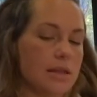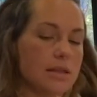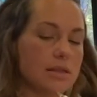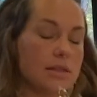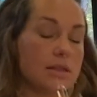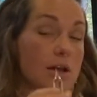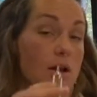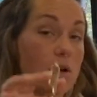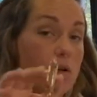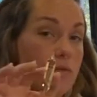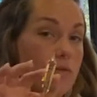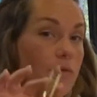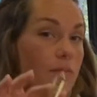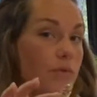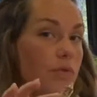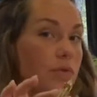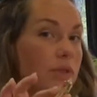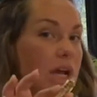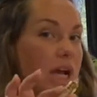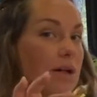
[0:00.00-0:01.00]
the
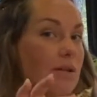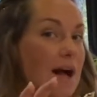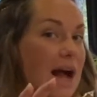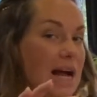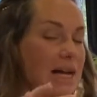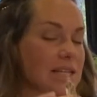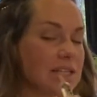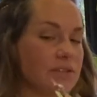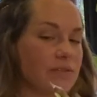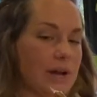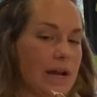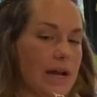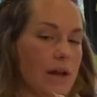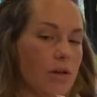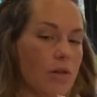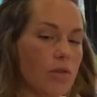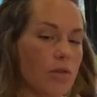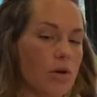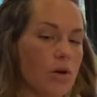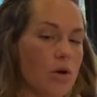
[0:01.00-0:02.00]
glass
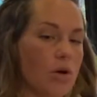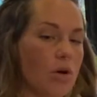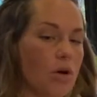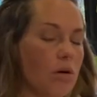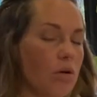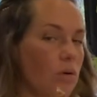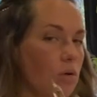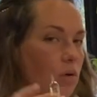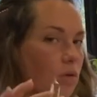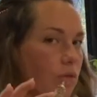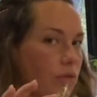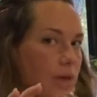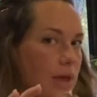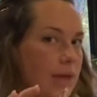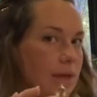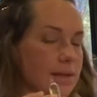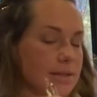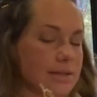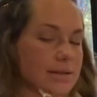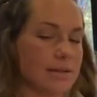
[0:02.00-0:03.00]
vial, the whole thing
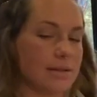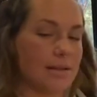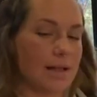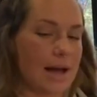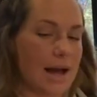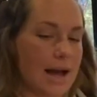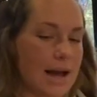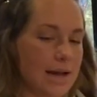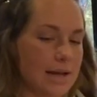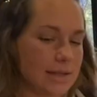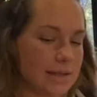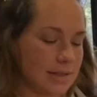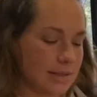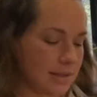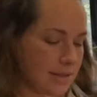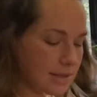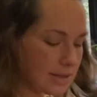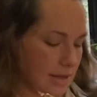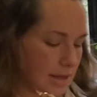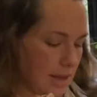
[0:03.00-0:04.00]
is
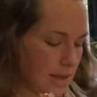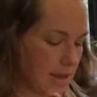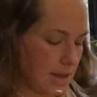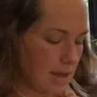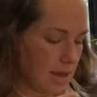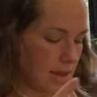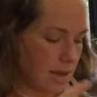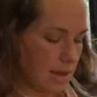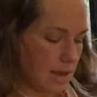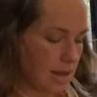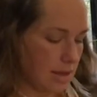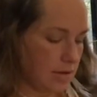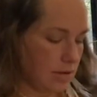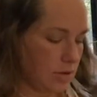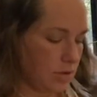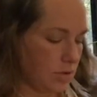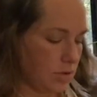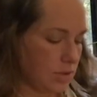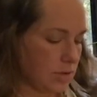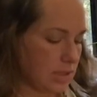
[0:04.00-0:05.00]
glass, and you
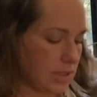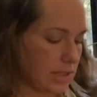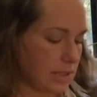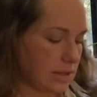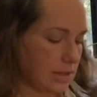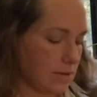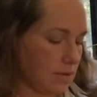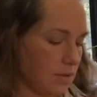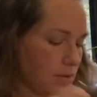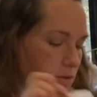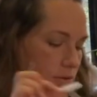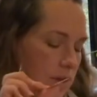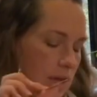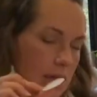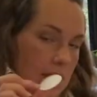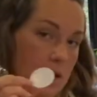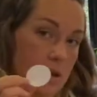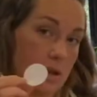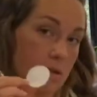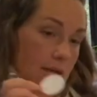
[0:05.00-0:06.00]
use this little
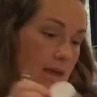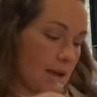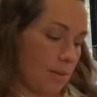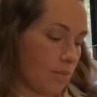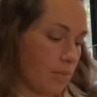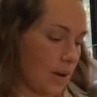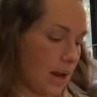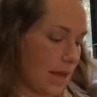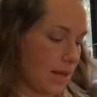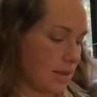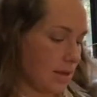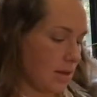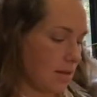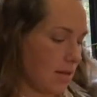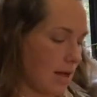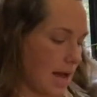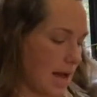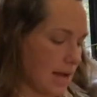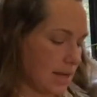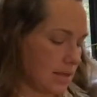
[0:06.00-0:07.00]
thingy to like break the
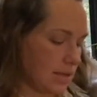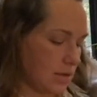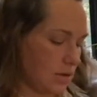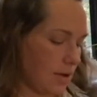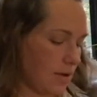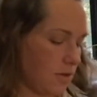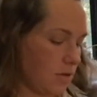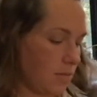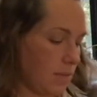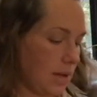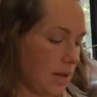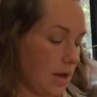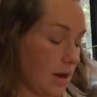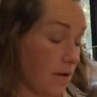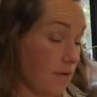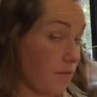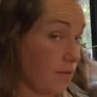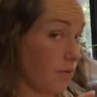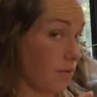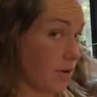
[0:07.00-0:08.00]
glass, and you have to be
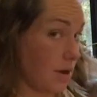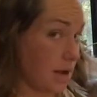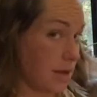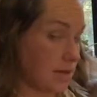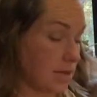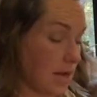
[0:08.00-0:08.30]
careful not to